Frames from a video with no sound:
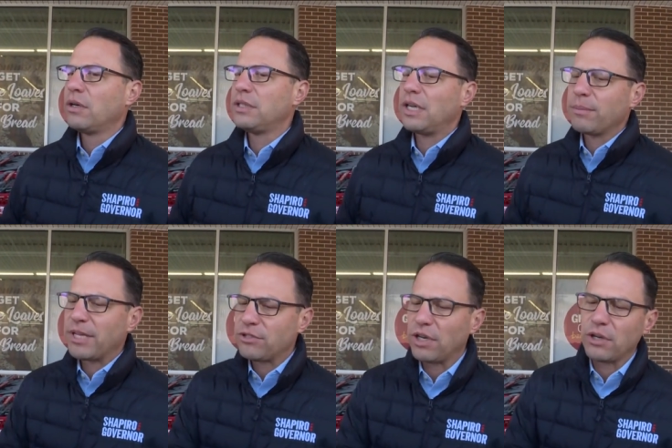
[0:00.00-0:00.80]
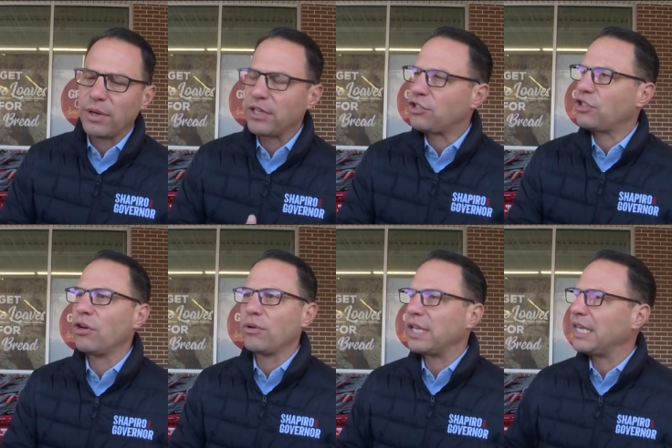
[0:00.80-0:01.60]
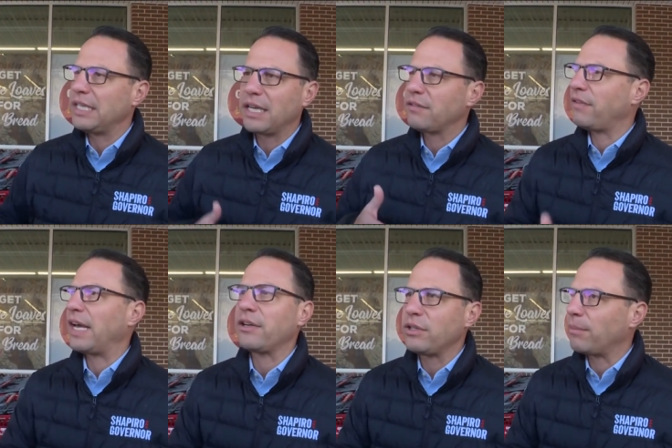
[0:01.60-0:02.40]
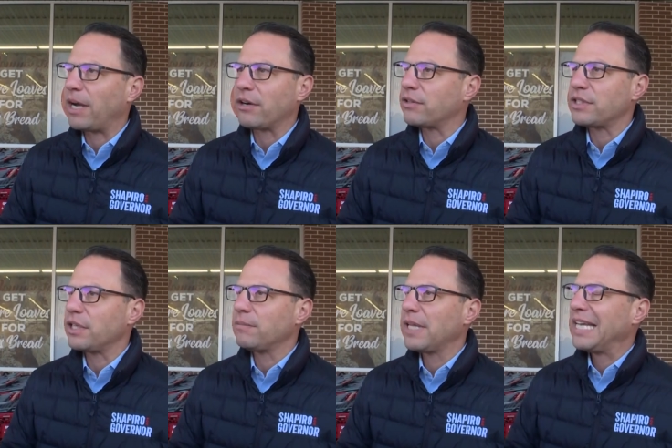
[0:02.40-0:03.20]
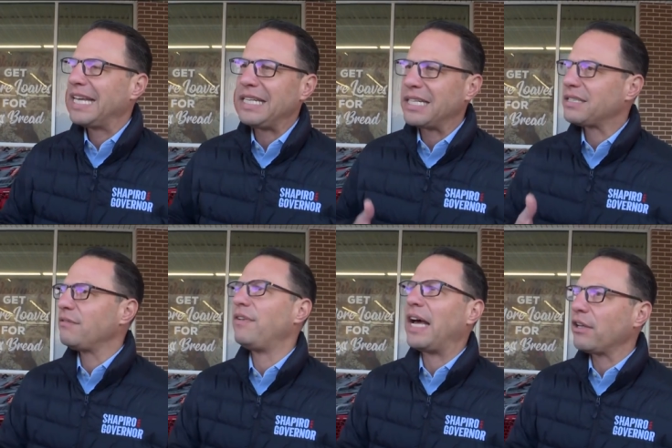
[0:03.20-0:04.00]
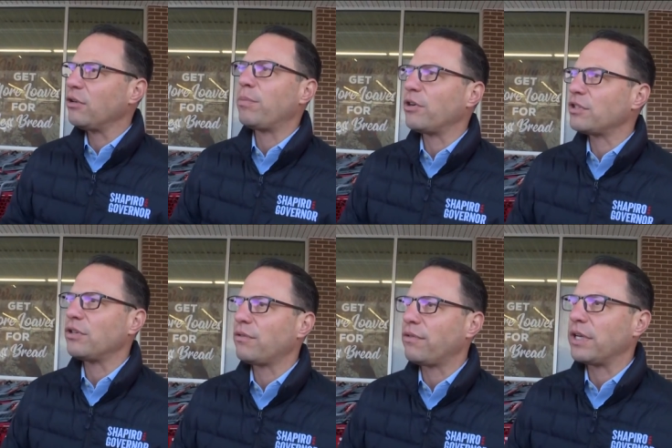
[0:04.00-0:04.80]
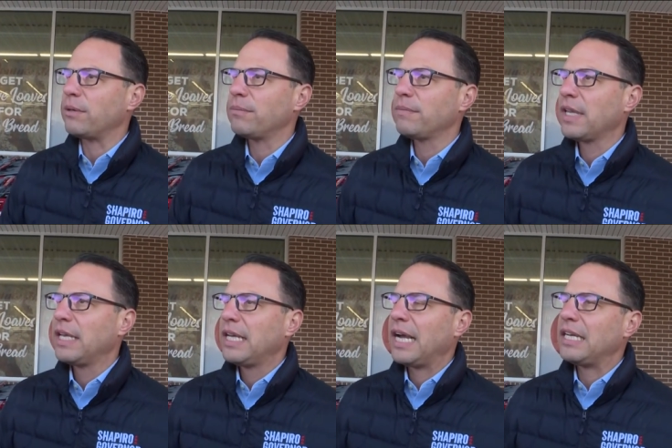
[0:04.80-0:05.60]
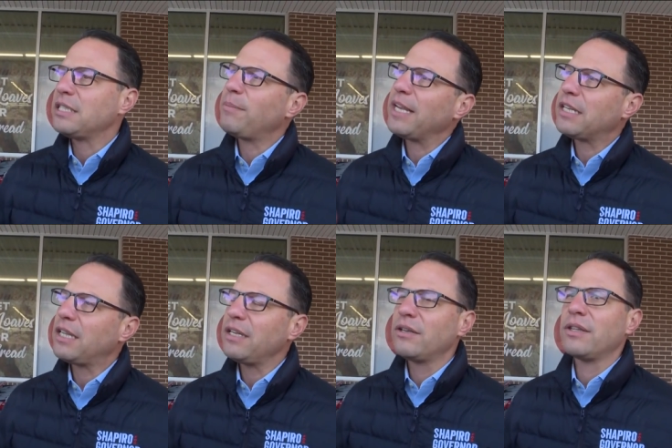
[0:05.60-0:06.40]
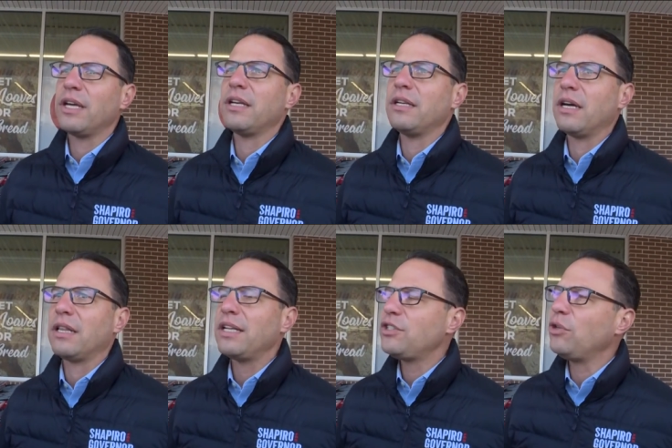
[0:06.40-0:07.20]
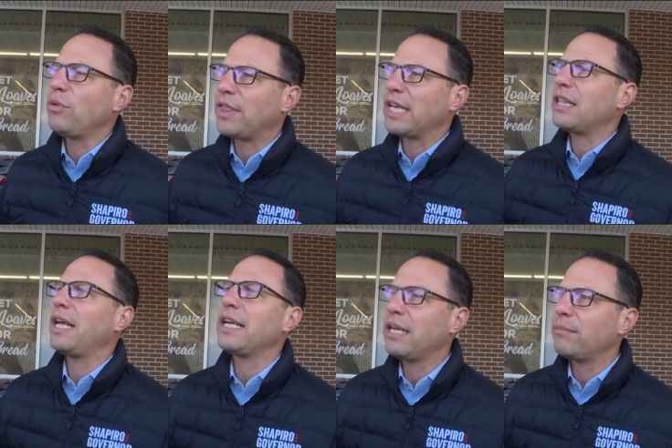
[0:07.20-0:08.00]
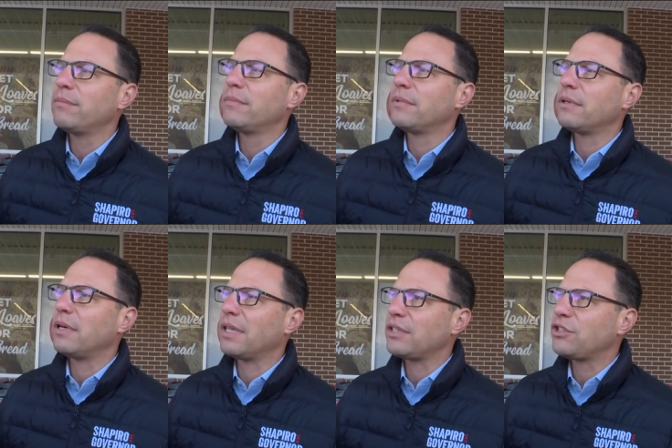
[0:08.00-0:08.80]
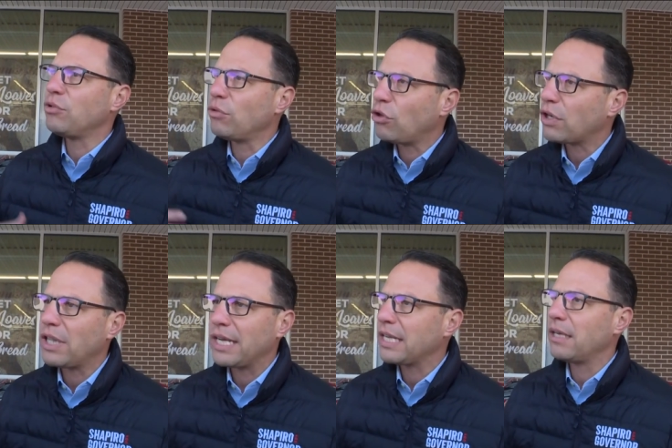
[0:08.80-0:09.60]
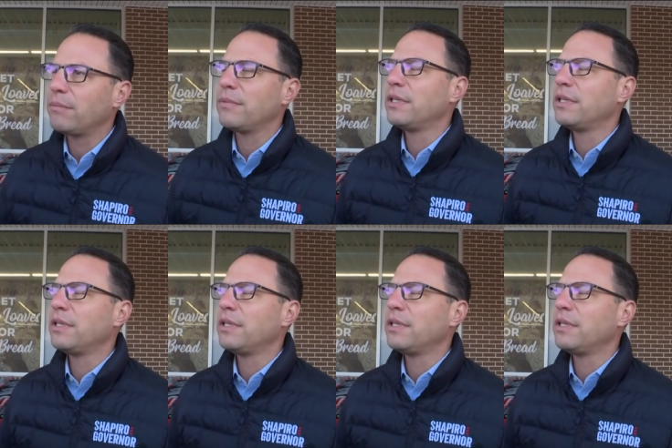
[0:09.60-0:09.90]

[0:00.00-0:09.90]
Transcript: Doug Mastriano has shown that he doesn't value democracy, he doesn't value personal freedom. And he's made clear that unless you think like him, unless you look like him,